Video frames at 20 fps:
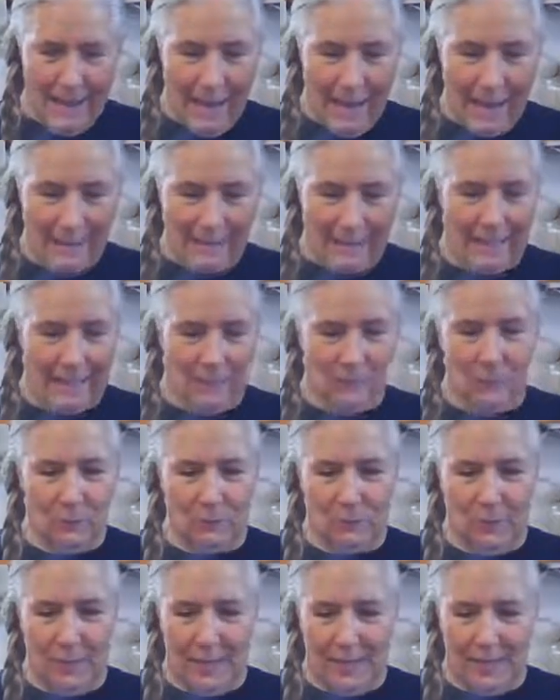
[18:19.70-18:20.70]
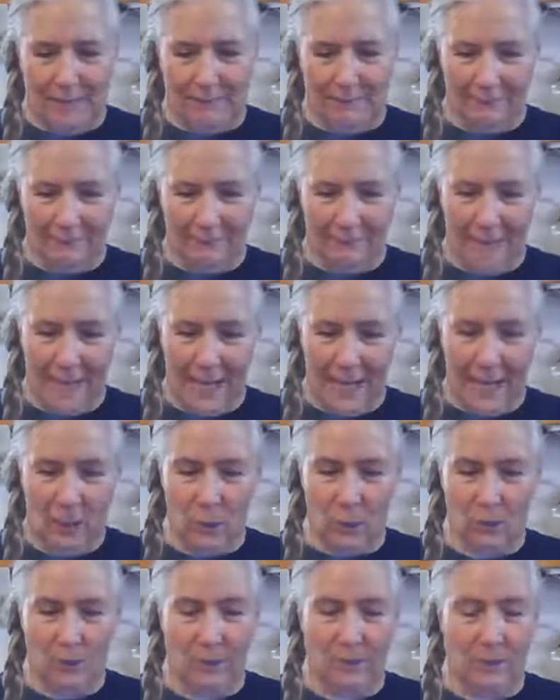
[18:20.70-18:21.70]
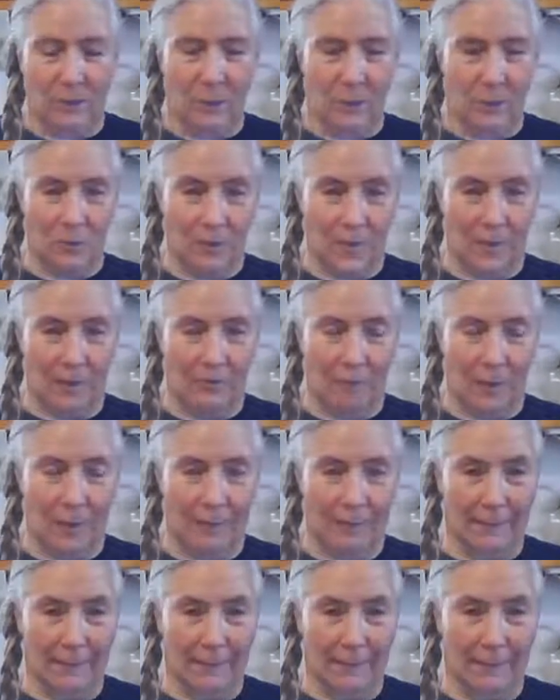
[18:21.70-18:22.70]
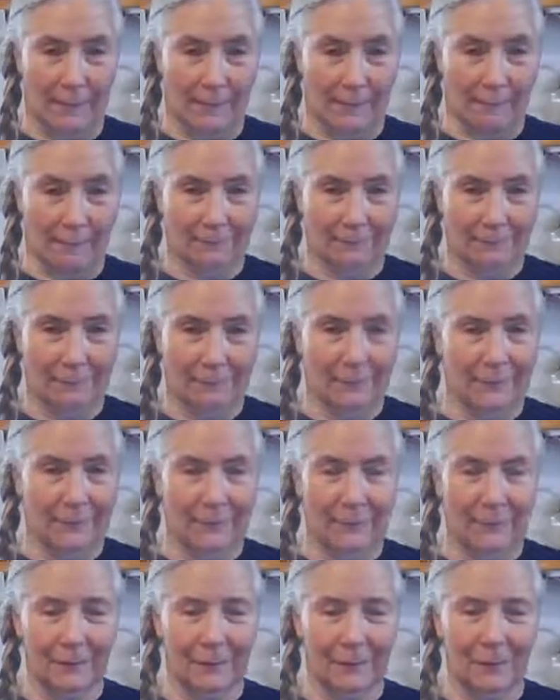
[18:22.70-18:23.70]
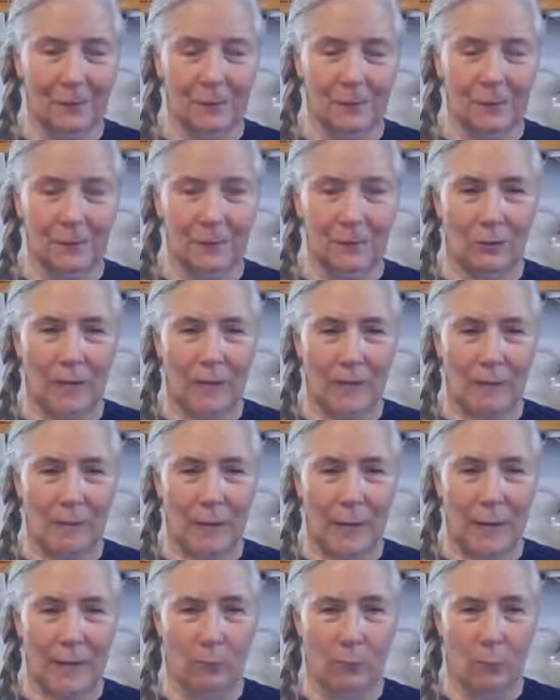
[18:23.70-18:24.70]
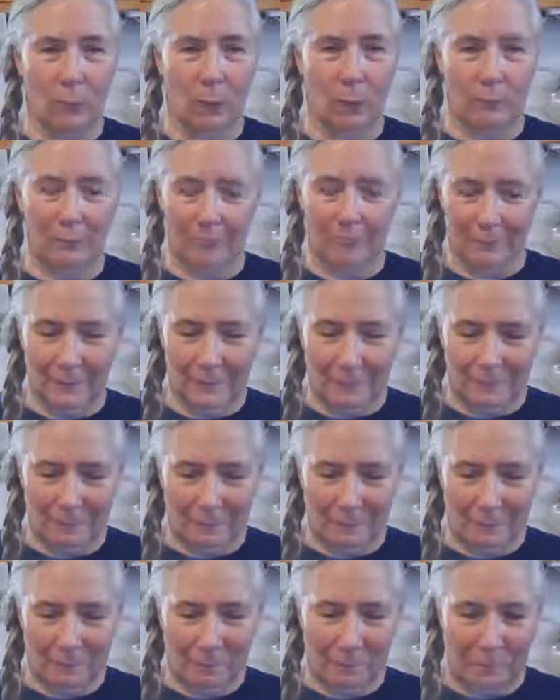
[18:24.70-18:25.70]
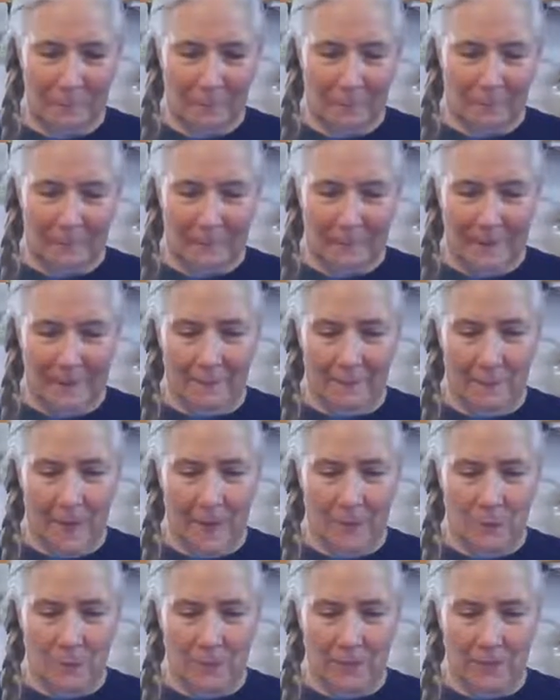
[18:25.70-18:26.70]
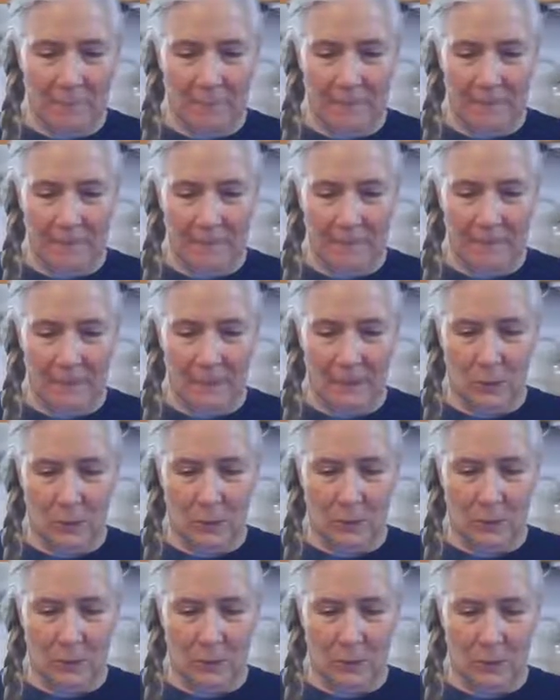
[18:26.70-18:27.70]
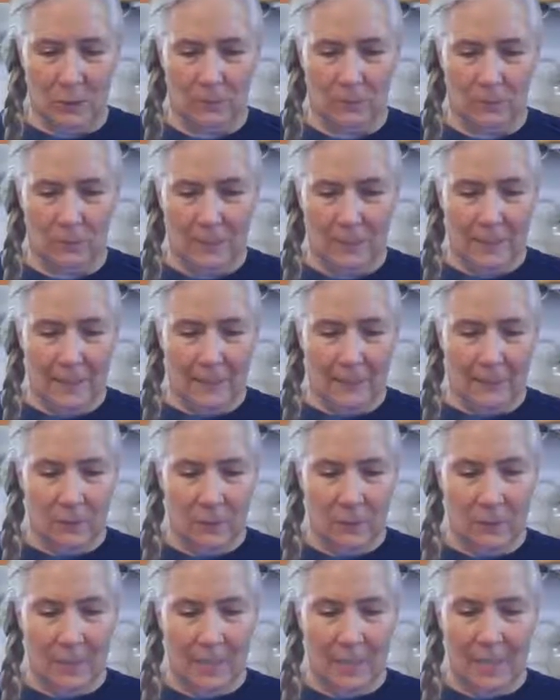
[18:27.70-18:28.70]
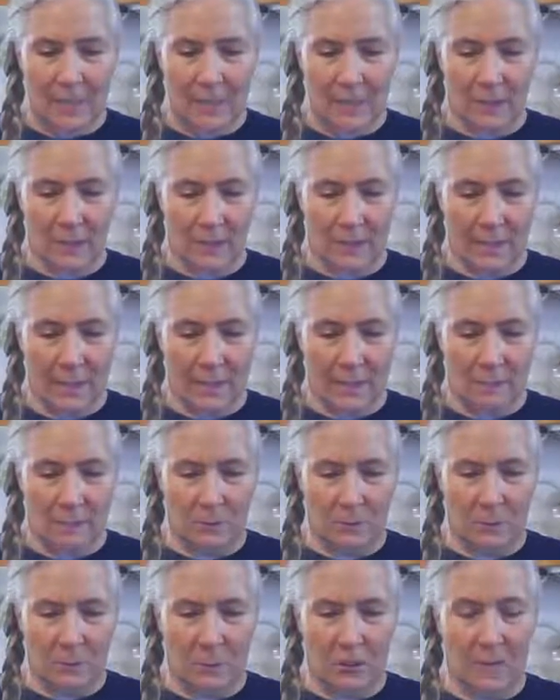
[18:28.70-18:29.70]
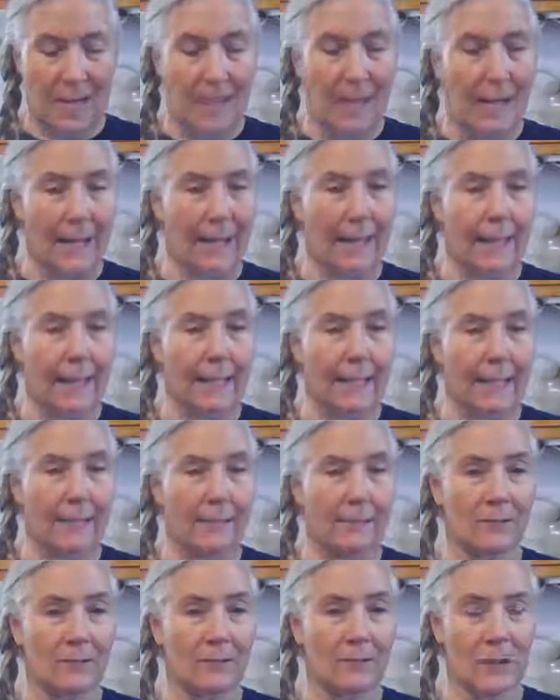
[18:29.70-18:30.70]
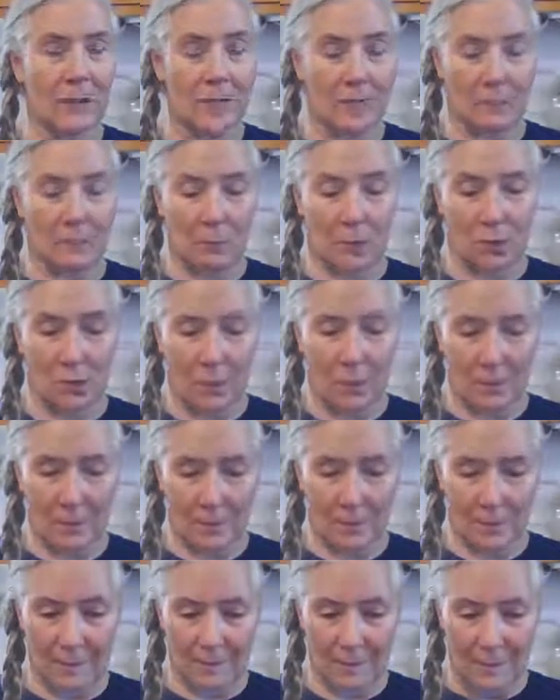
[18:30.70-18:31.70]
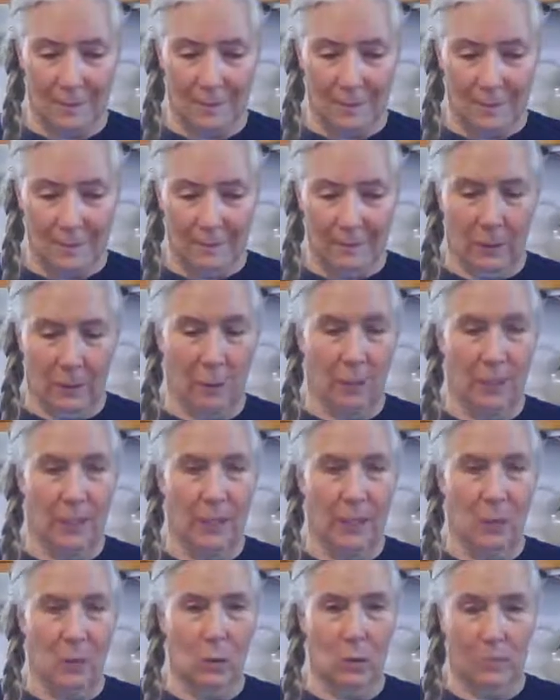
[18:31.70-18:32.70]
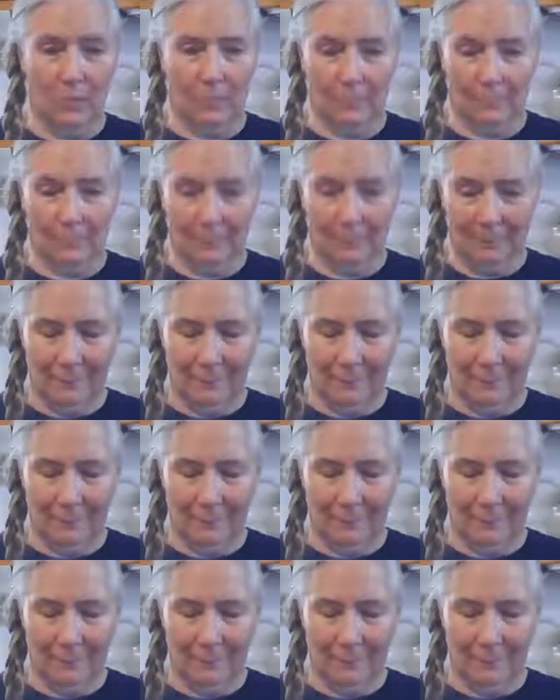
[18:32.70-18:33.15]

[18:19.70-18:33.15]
I got over that. Then I hurt the other side of my neck. You're on a bad roll. In the house I've been telling you about, there's an exercise machine. I hate exercise machines. They're inhuman.